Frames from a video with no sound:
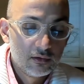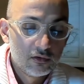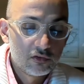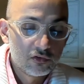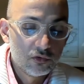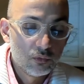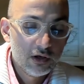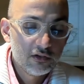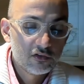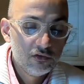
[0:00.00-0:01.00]
So
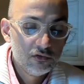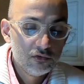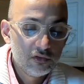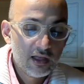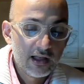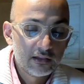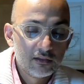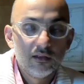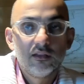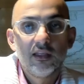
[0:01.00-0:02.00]
once you do that,
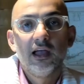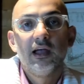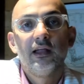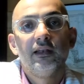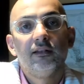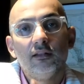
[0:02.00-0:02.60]
then